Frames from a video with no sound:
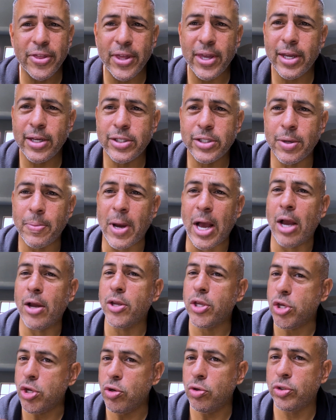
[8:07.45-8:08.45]
things
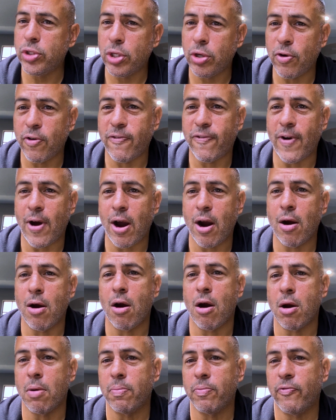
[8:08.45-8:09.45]
about using your
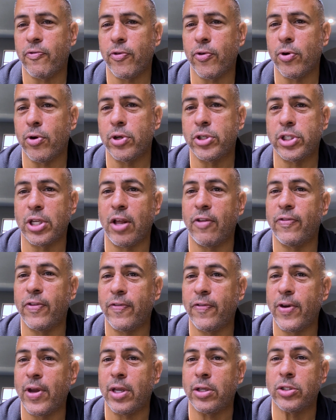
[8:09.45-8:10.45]
firearm for
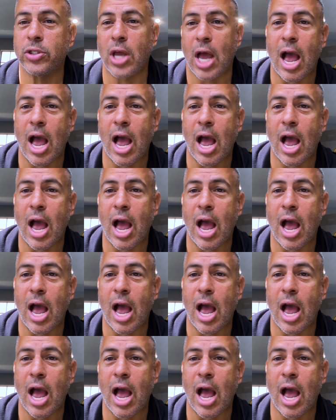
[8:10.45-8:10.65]
self-defense.